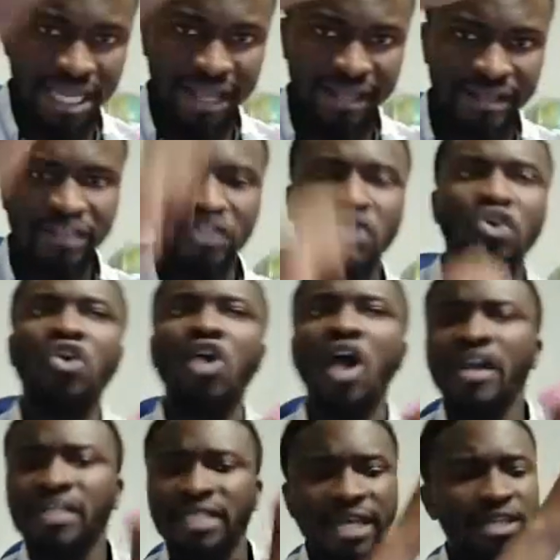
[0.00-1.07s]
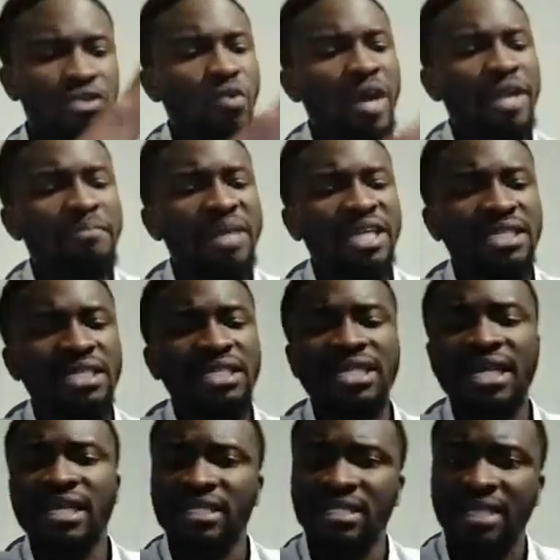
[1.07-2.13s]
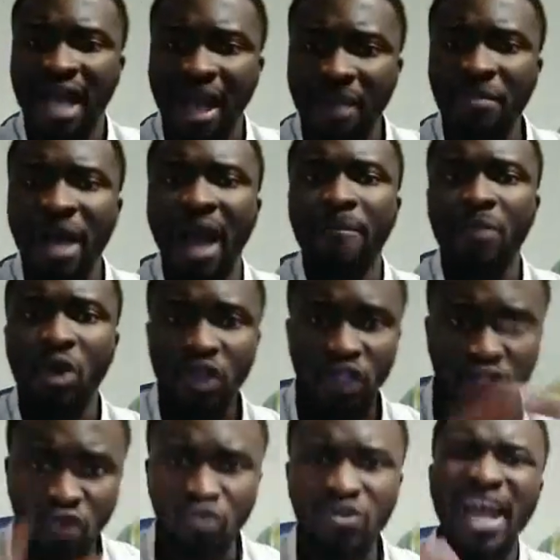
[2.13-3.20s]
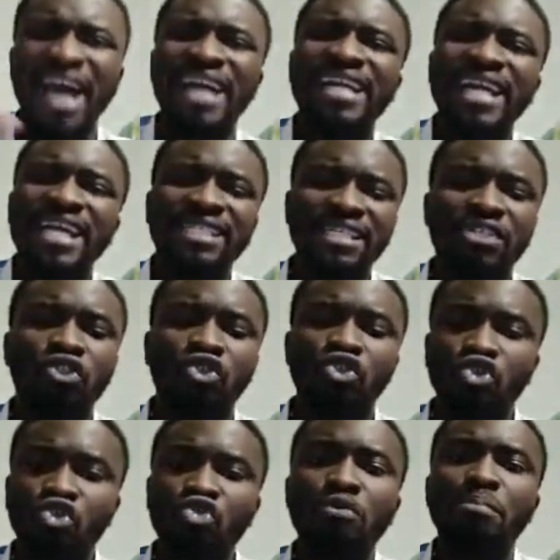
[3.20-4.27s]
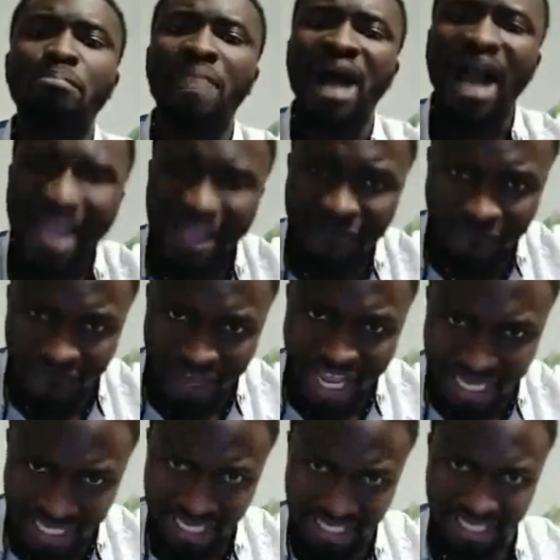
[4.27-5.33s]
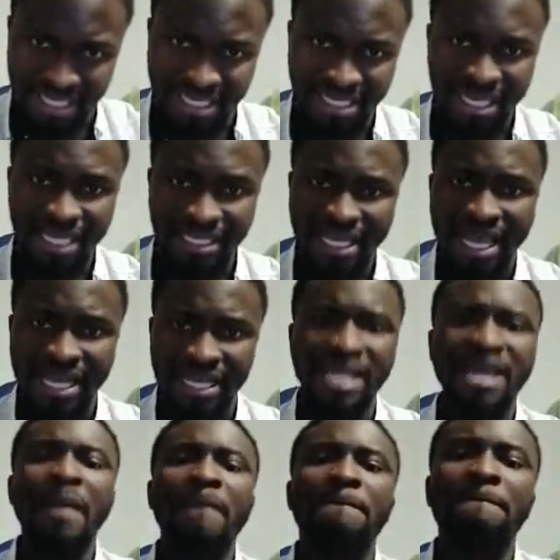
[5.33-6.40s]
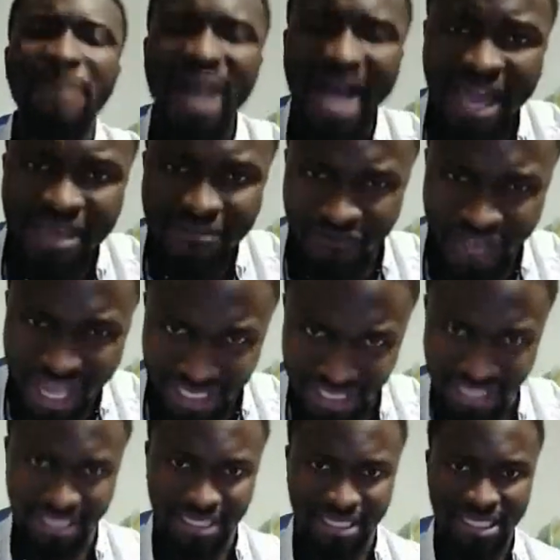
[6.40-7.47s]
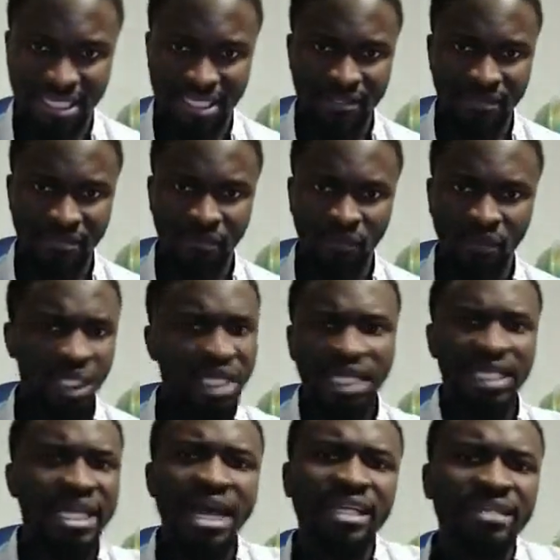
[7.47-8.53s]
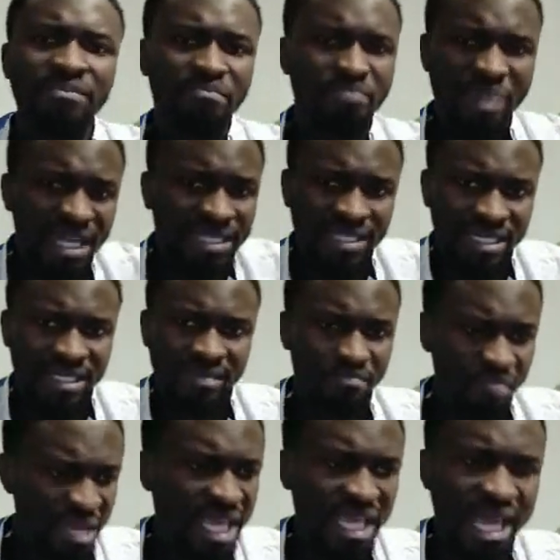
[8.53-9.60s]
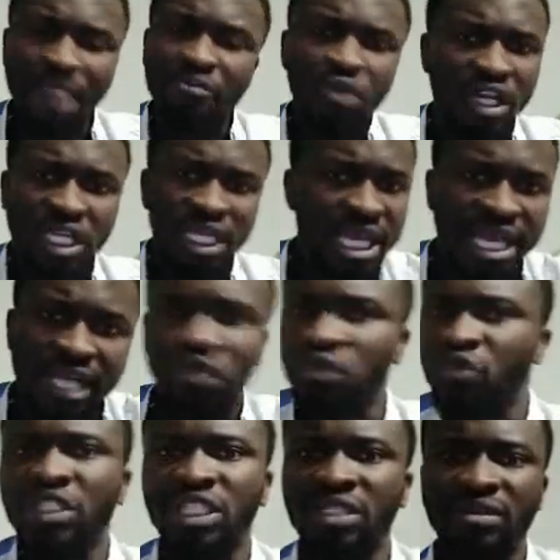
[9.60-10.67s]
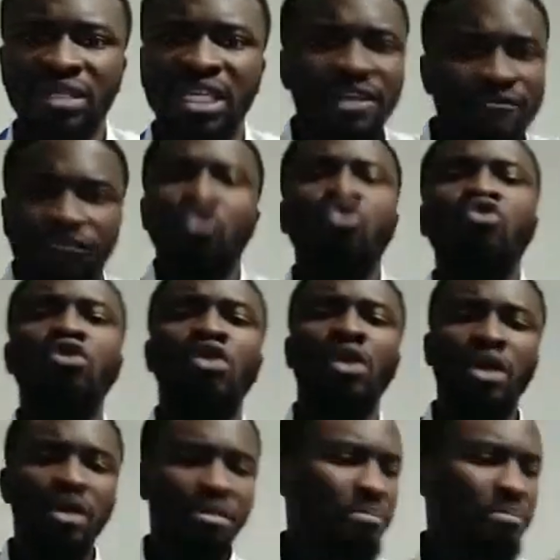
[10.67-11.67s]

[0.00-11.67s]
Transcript: So God says, when messengers come among you narrating to you my verses, he said, my verses, that person, me, I'm not here to give you my